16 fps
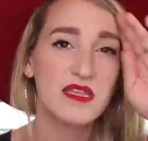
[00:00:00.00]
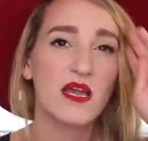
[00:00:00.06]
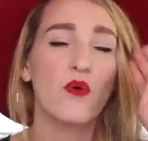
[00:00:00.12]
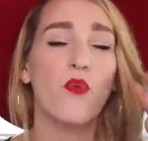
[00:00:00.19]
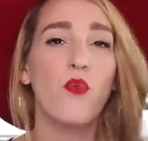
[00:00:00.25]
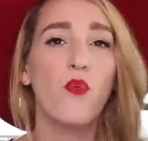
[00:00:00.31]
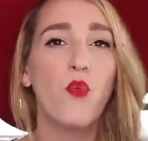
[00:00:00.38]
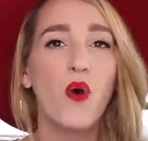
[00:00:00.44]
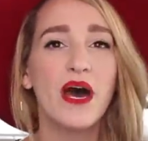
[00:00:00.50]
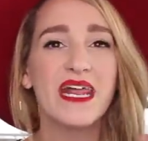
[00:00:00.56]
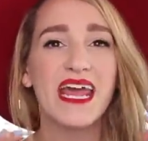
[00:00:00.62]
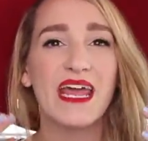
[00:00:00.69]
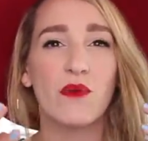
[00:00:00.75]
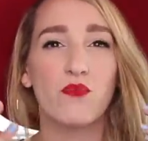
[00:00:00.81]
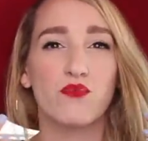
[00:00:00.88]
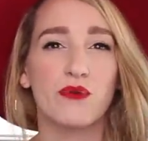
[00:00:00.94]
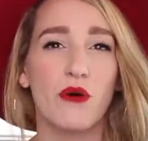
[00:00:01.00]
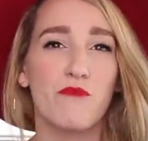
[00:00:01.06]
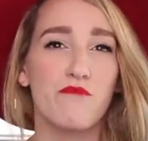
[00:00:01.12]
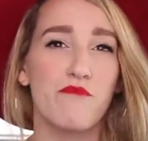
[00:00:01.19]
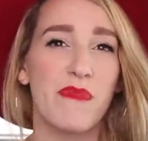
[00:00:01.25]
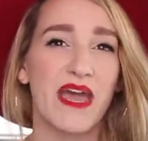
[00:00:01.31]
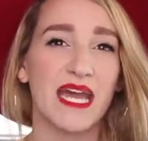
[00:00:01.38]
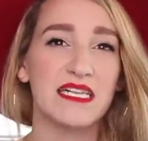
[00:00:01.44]
Like, what a
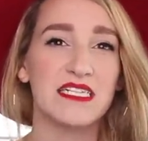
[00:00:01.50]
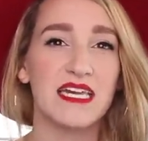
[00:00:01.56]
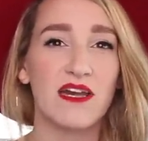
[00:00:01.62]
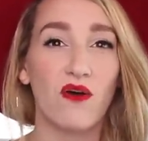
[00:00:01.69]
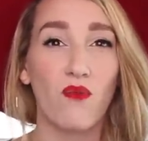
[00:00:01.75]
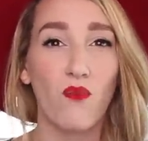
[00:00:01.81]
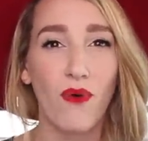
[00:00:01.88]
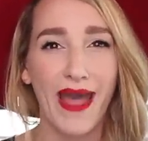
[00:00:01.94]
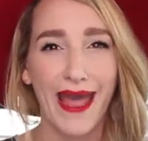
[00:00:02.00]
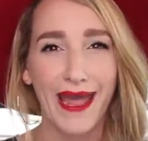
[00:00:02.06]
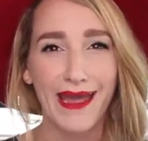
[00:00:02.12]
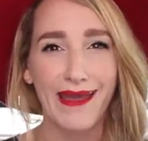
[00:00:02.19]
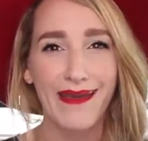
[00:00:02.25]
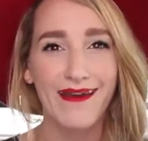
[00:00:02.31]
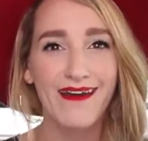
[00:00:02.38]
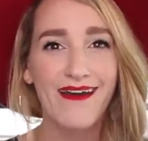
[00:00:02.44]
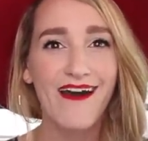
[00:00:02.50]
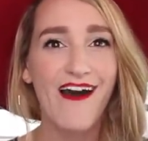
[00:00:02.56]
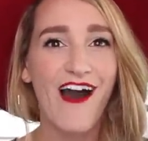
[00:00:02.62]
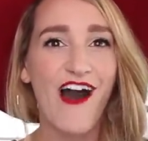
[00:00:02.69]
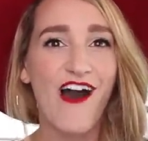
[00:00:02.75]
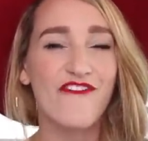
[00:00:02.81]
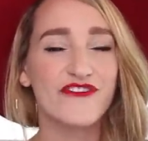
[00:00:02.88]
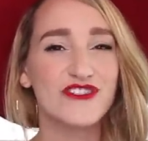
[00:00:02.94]
romantic way
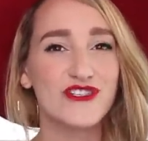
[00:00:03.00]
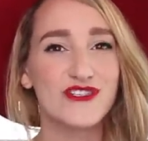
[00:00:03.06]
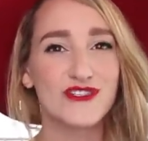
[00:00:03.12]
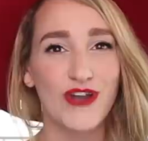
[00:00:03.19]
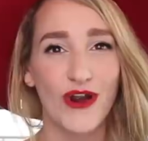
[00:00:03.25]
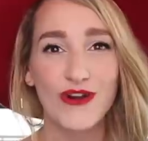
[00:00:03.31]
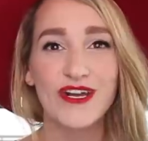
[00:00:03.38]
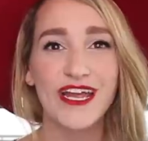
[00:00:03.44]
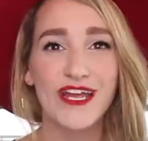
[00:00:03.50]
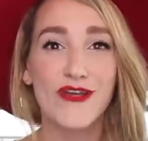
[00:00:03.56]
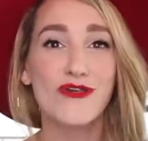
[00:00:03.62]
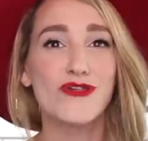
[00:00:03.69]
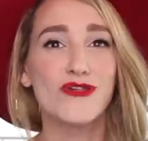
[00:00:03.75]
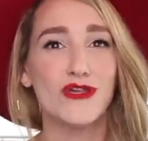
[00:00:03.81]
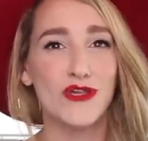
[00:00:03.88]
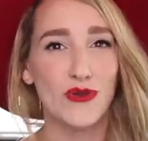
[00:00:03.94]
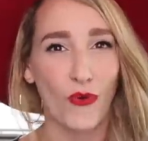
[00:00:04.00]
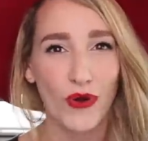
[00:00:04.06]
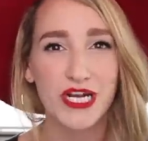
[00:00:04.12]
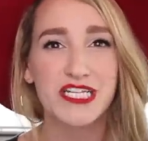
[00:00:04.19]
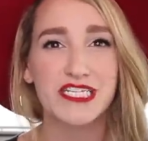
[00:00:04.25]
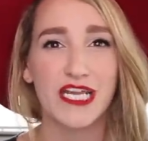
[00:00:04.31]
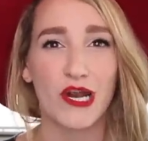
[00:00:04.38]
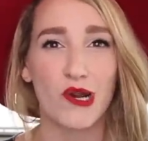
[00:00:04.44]
of starting your
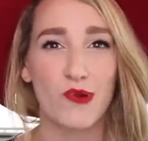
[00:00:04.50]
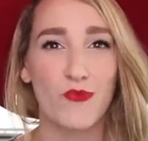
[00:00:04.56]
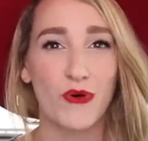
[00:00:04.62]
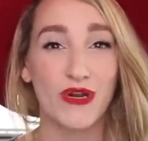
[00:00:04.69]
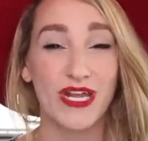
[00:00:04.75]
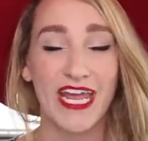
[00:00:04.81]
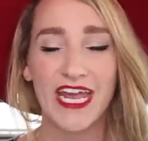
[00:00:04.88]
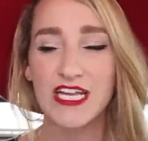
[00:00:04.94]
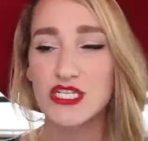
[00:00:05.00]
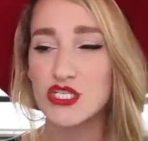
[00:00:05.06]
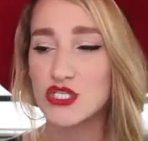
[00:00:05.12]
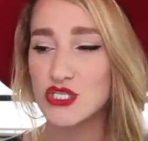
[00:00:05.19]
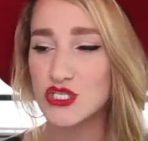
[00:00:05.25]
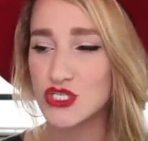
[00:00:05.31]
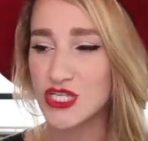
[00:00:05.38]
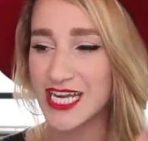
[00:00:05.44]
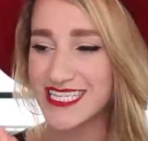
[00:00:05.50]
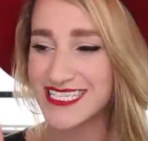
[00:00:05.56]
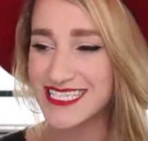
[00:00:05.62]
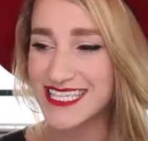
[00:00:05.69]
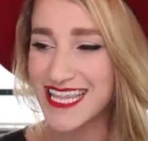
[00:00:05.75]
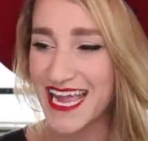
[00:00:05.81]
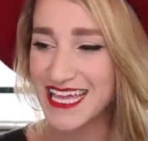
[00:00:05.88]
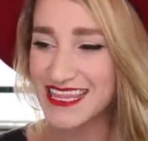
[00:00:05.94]
ceremony. It's
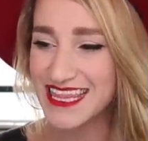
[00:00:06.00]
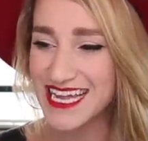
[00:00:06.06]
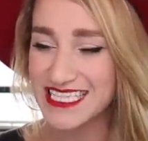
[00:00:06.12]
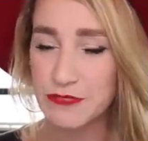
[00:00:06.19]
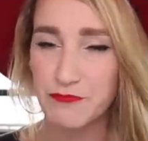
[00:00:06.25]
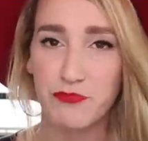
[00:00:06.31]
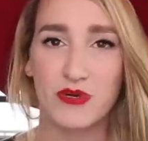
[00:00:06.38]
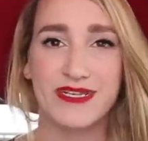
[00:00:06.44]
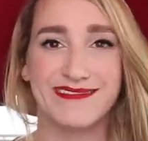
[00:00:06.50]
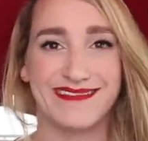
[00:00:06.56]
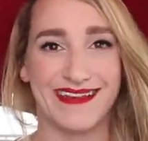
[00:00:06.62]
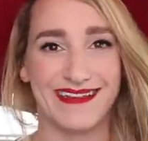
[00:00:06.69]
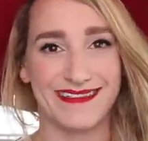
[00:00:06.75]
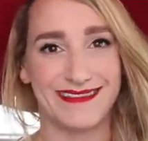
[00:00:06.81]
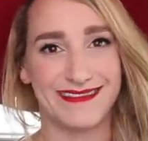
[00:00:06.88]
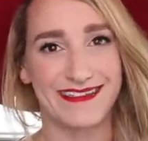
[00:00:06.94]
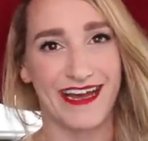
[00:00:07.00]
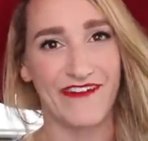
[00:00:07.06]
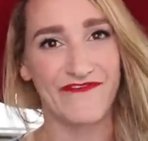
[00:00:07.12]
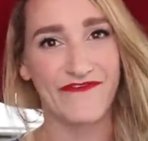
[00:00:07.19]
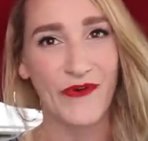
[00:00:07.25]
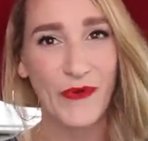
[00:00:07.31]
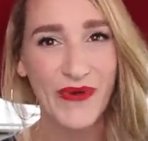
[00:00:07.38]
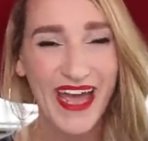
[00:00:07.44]
just, like, that's princess
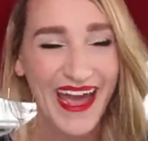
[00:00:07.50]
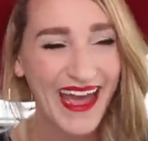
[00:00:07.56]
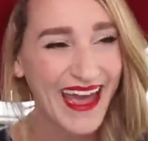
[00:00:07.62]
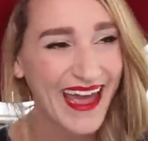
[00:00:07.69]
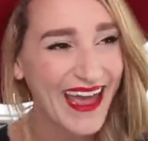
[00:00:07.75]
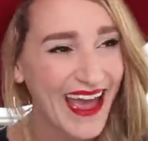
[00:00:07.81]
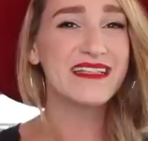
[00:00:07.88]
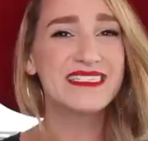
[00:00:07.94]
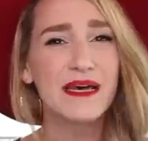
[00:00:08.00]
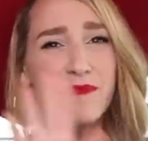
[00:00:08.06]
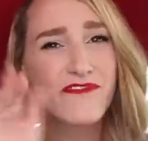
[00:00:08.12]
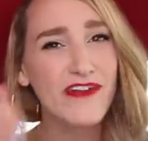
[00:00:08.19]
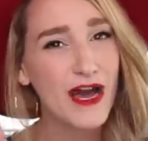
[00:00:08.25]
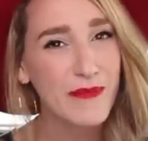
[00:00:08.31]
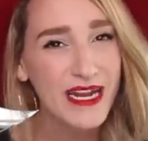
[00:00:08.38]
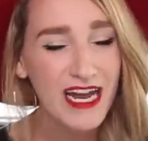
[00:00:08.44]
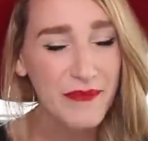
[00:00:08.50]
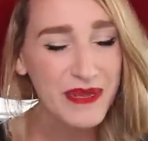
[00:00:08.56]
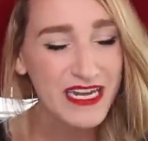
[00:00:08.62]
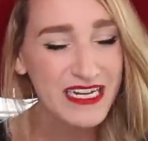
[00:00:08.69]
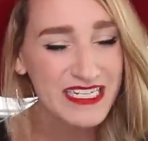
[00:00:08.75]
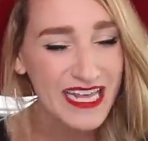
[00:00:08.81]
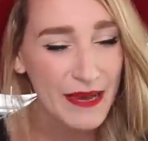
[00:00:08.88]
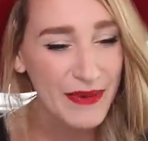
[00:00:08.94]
stuff, okay? And some of y'all may not
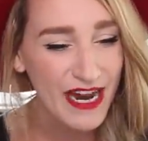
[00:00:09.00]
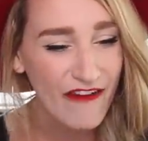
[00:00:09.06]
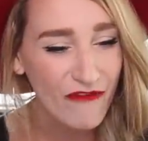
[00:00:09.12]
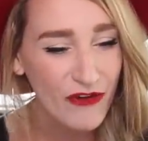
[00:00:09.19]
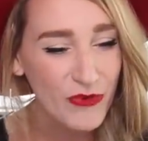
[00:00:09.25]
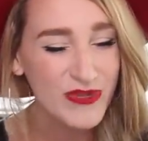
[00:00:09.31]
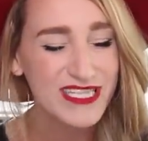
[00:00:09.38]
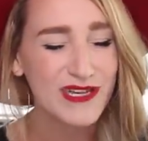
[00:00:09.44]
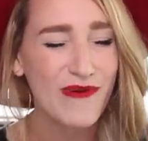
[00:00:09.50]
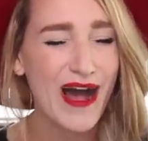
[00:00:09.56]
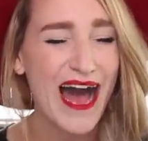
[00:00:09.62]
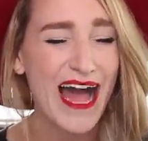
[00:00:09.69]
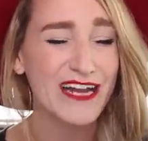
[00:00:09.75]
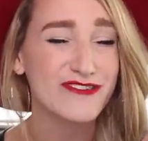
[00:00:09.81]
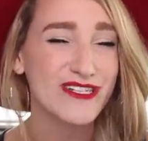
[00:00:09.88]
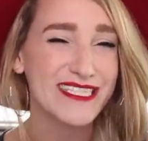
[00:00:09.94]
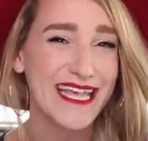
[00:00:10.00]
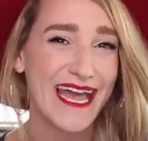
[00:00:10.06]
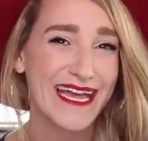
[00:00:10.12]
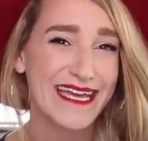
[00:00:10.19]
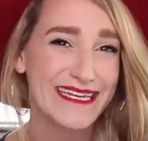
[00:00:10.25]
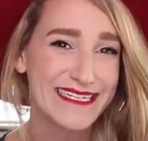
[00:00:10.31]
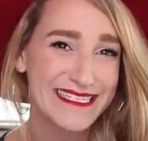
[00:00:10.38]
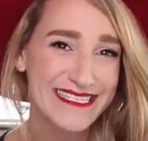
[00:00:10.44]
be into that, but every once in a while, I just,
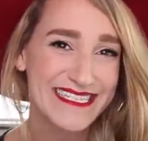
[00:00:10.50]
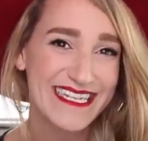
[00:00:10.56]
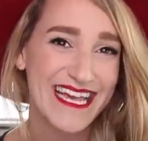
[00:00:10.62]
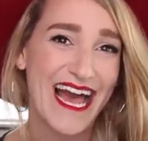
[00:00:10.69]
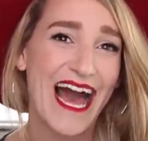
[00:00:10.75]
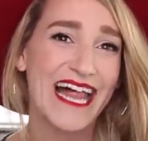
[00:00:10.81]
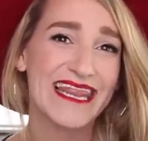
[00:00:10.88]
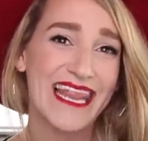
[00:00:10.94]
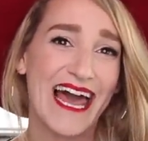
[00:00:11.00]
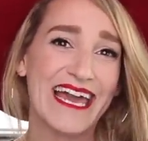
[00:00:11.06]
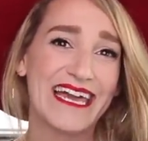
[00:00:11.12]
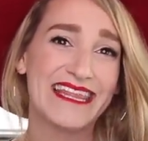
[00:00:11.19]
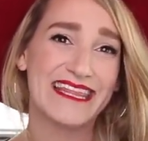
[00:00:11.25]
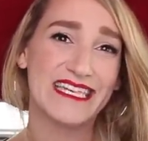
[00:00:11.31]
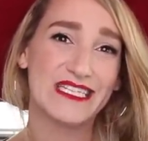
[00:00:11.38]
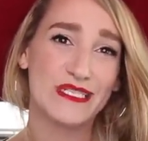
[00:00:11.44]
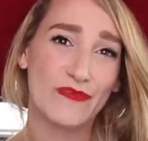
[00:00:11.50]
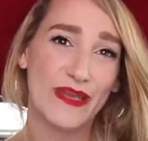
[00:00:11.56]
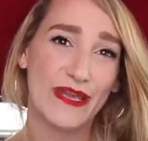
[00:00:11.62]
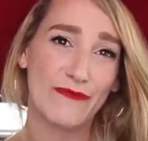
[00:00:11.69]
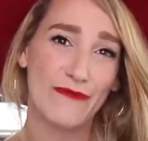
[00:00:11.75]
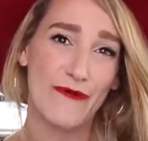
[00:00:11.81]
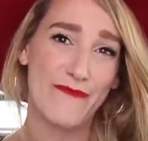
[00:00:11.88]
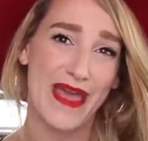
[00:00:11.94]
like, I like the
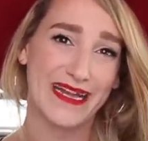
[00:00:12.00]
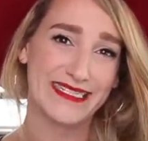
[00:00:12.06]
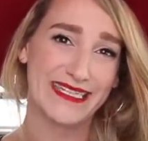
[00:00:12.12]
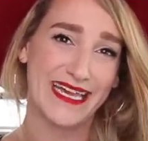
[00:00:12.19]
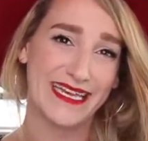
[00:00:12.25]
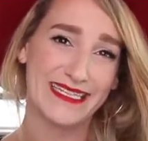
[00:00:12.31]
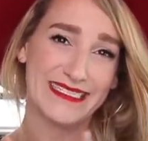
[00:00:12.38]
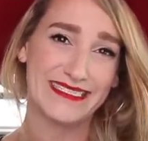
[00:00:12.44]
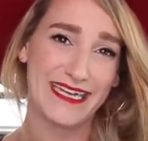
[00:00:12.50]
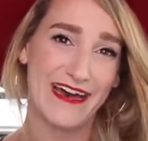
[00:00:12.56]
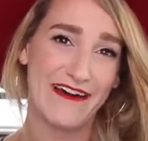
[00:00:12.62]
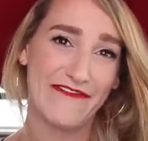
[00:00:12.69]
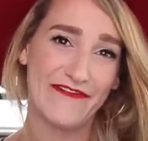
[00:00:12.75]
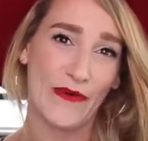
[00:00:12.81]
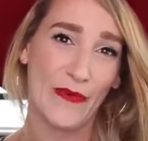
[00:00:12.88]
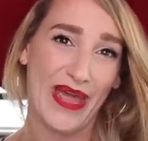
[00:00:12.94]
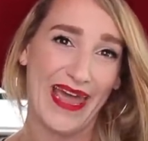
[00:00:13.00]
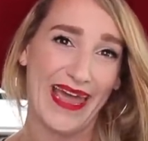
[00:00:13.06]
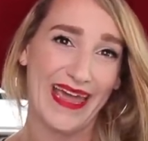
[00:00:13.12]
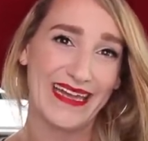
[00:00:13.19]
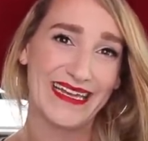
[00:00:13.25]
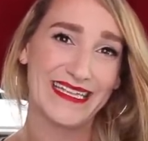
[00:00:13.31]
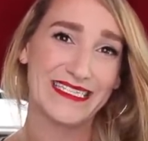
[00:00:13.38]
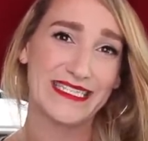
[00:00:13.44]
sweet romantic stuff,
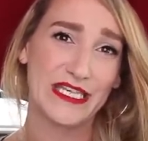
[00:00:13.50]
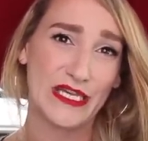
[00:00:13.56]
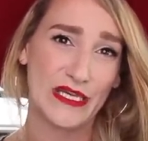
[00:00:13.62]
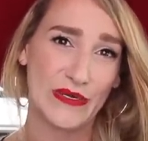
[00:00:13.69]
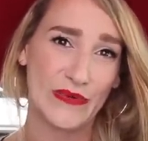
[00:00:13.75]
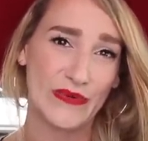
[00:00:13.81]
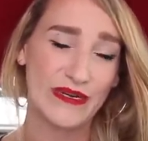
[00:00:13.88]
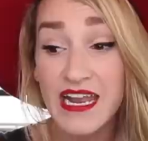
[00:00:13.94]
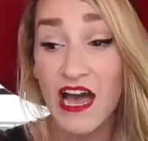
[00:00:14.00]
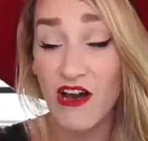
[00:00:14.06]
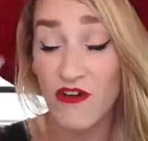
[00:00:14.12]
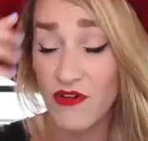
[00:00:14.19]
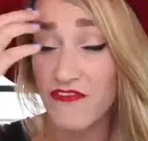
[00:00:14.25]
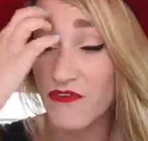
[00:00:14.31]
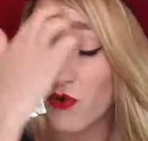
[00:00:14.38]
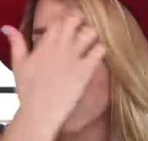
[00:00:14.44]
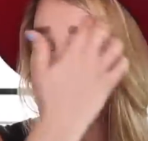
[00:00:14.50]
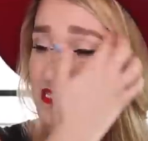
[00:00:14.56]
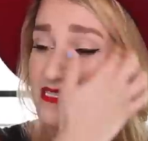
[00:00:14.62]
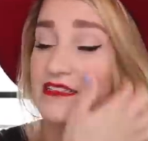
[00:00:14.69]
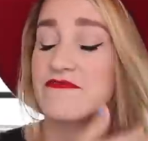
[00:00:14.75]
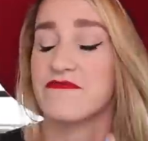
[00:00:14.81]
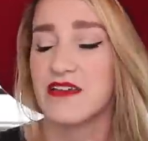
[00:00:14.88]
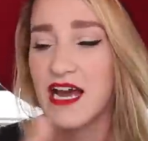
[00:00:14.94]
okay? It's cute. Now, of
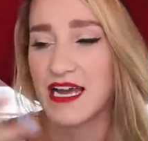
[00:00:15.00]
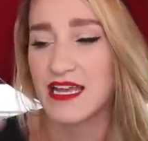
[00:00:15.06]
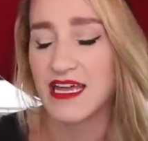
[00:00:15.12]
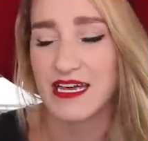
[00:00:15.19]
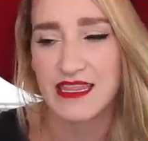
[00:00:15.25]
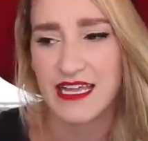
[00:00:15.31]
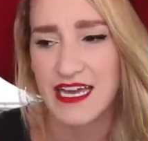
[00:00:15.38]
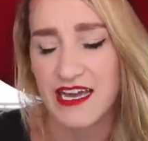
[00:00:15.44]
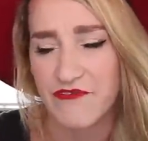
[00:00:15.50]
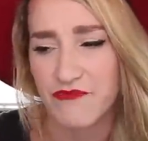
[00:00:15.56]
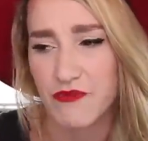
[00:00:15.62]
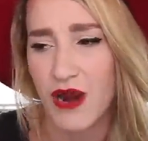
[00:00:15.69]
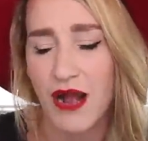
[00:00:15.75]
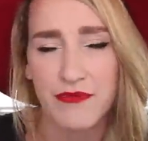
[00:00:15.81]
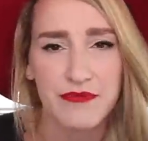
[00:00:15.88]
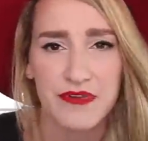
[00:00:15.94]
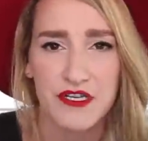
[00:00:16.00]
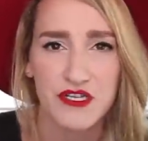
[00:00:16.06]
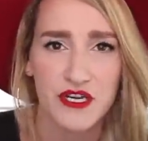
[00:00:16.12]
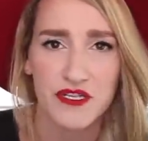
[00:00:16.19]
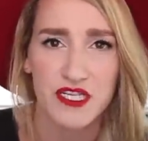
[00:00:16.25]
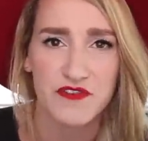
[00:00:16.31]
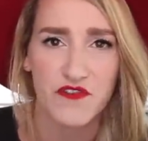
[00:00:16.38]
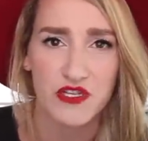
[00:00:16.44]
course, if I think I've probably
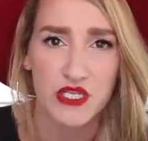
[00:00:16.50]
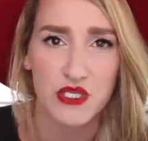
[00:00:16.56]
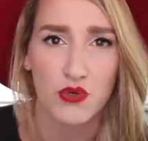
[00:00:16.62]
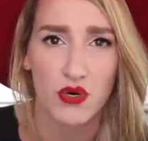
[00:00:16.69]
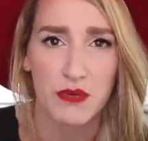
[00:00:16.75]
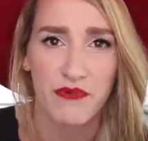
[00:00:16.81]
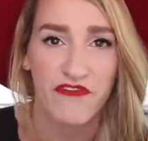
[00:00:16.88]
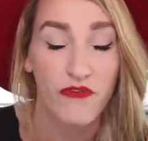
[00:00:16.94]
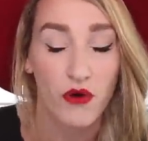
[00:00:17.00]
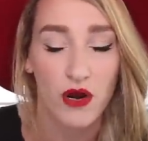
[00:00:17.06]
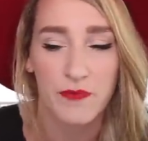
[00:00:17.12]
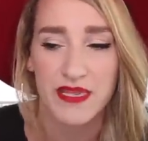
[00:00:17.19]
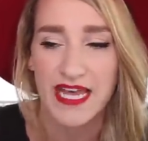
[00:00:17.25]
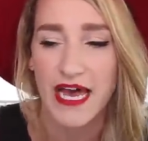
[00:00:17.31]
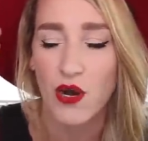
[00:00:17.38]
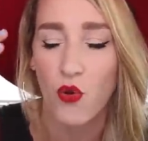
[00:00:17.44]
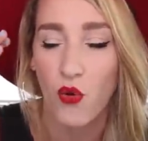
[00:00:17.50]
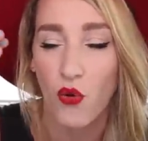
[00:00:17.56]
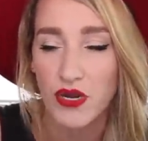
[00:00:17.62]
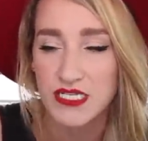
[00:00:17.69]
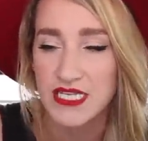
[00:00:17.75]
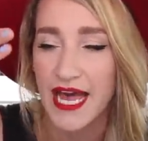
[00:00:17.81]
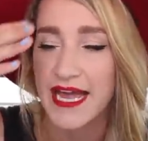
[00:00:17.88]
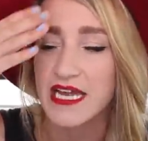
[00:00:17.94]
shared this story before, but that
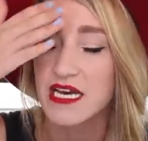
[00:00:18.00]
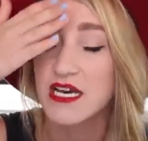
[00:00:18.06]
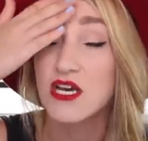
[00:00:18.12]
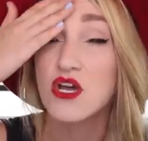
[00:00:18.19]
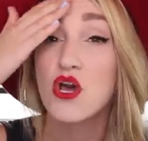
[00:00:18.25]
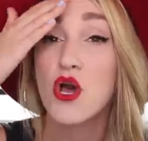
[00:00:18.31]
horse, like,